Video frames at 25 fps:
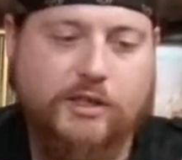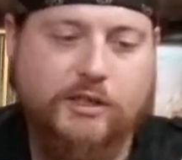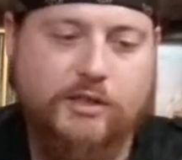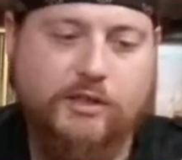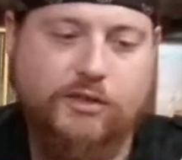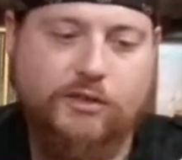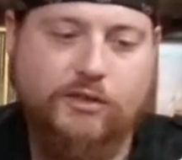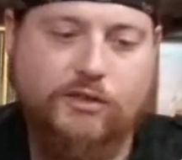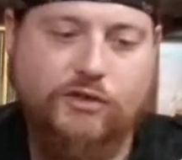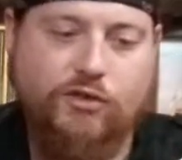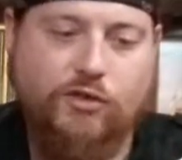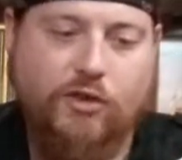It's
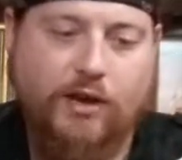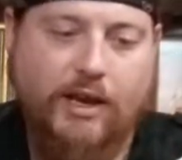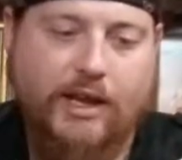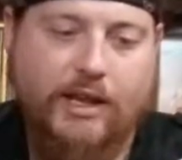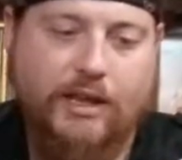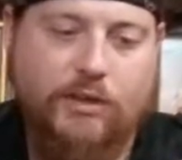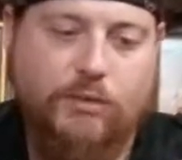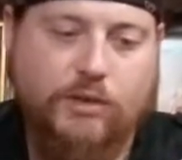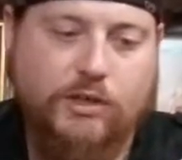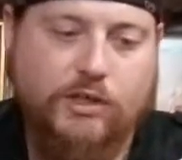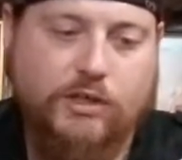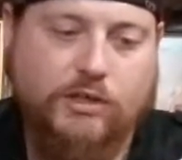this
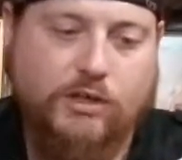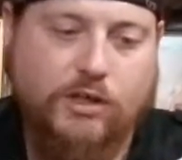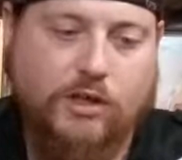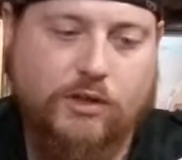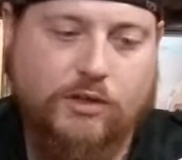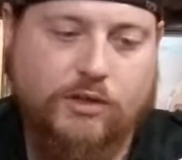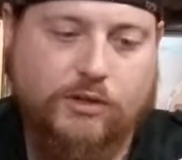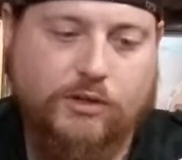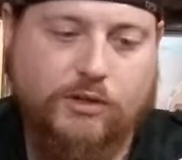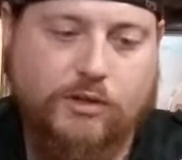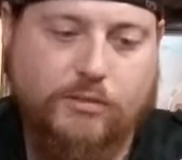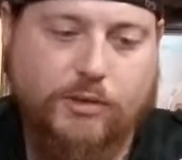train, which is
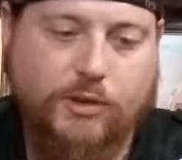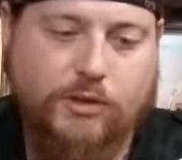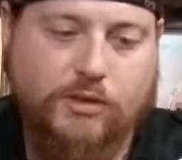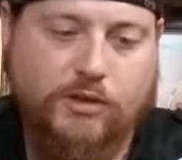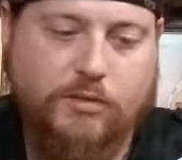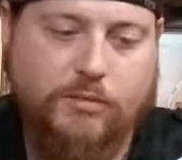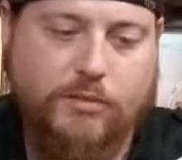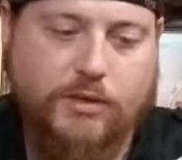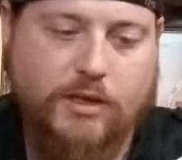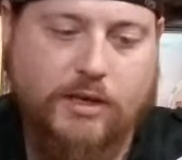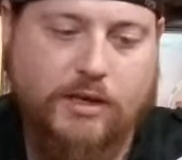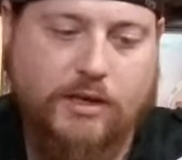also supposed
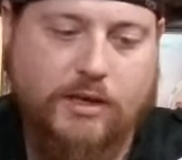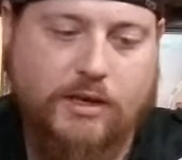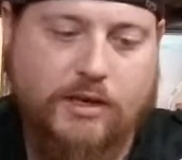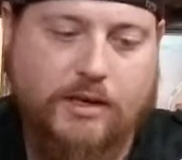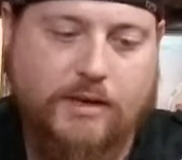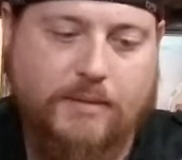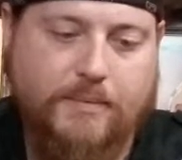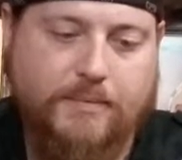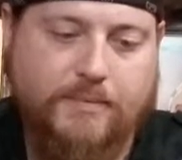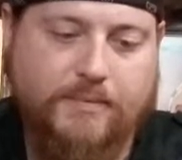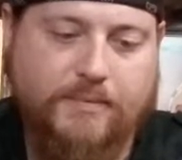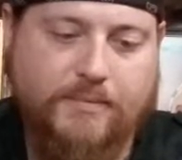to be
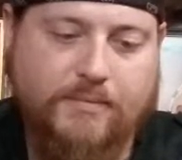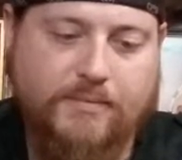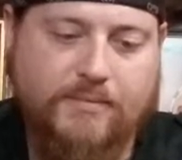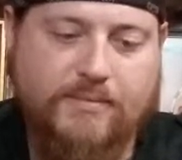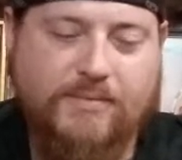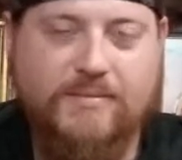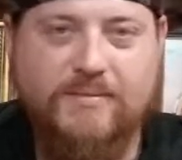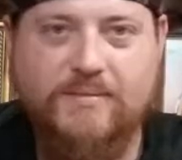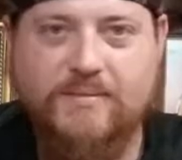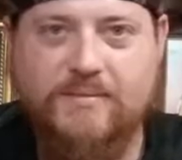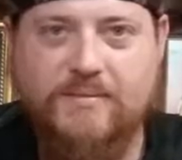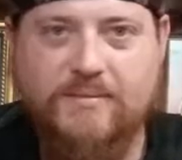
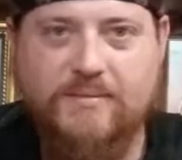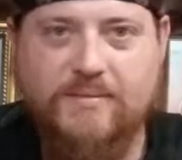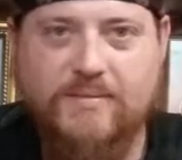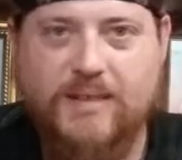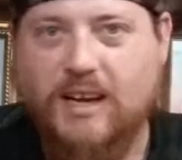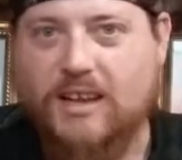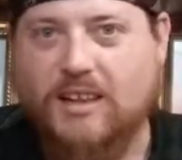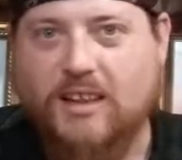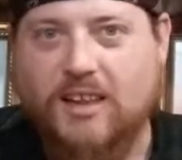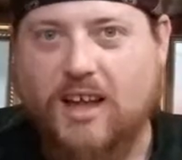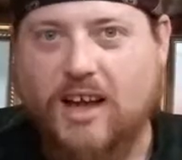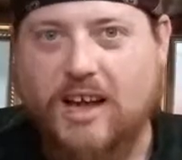
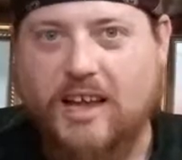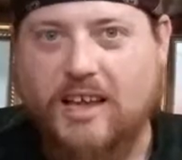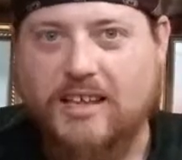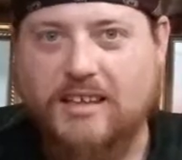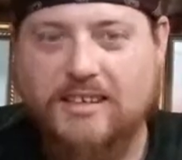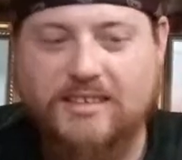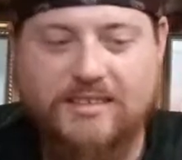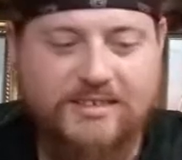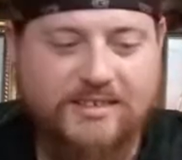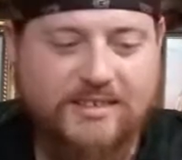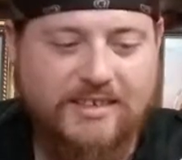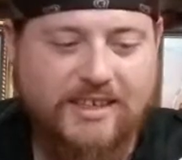a
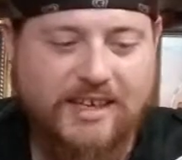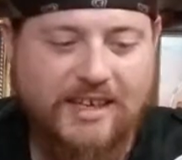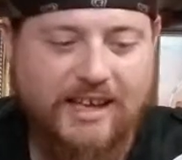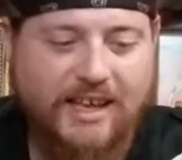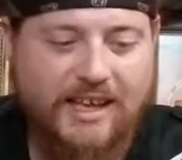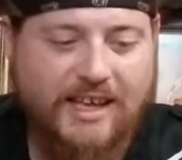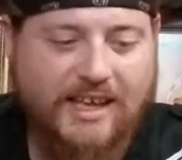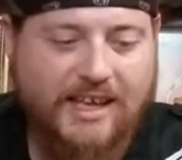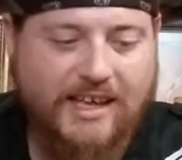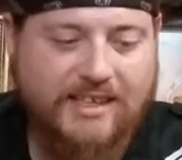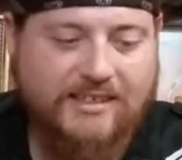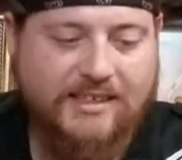lion,
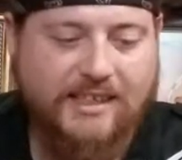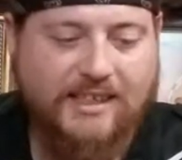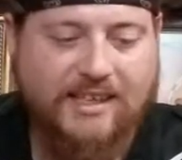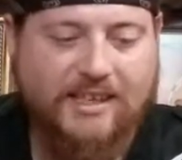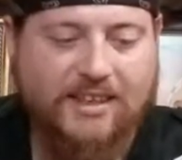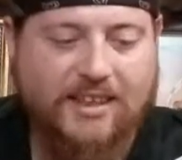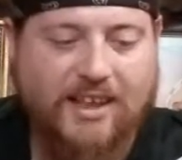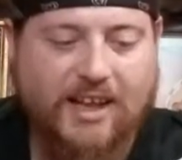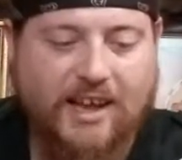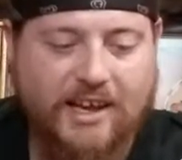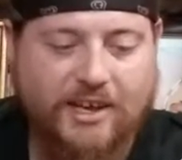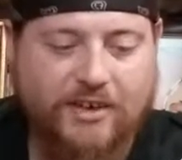I guess, like
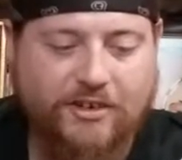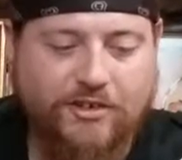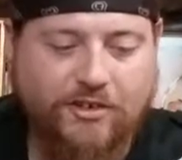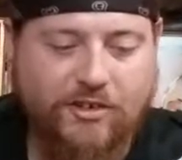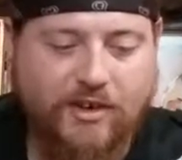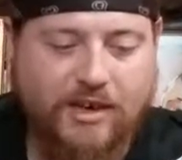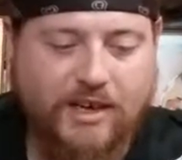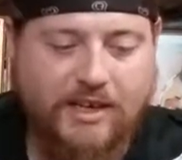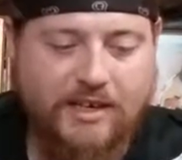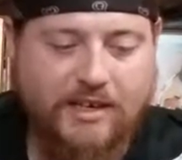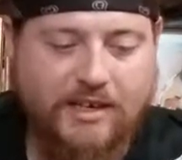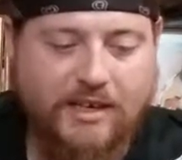a lion
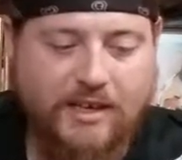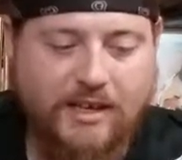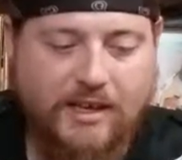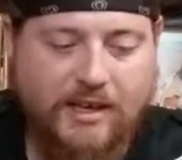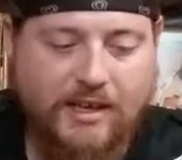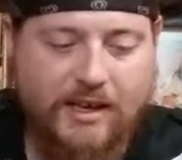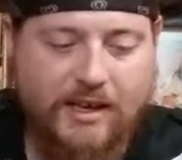train.